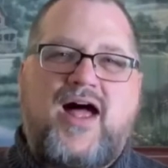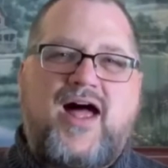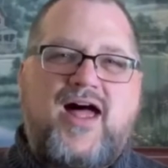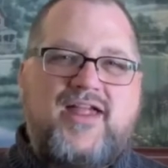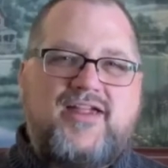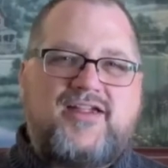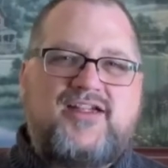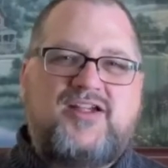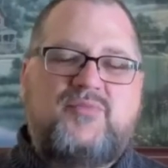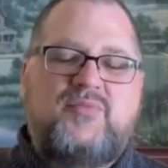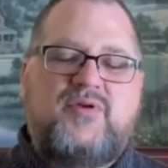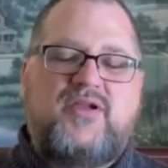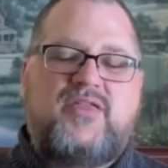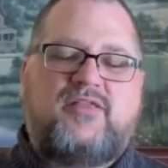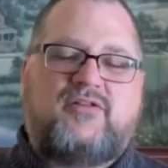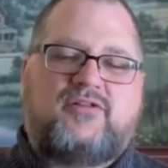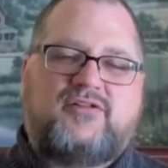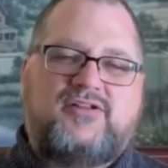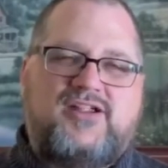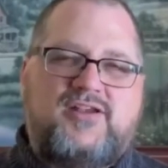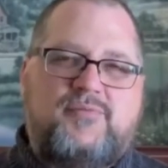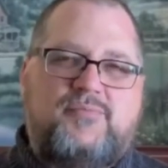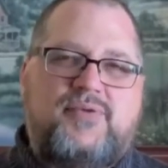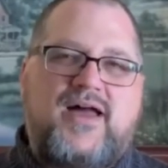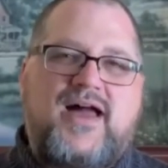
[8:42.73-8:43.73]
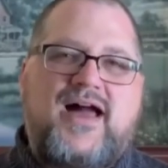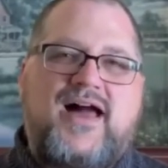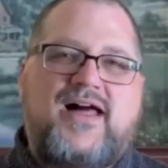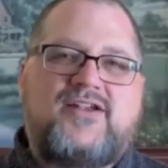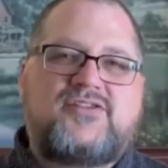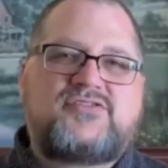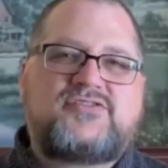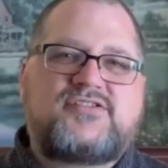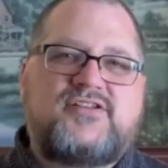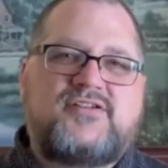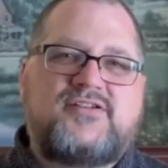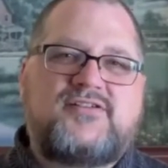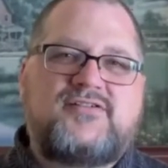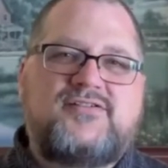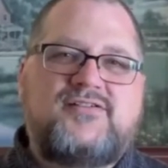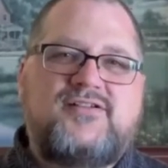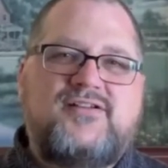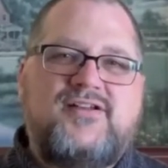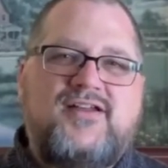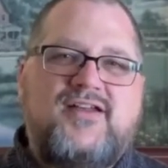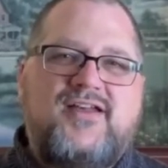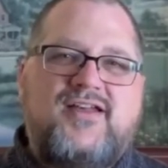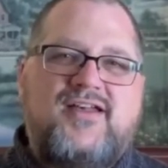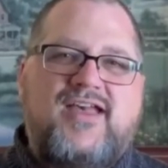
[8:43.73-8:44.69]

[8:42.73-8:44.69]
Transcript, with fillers: I could be the lead pastor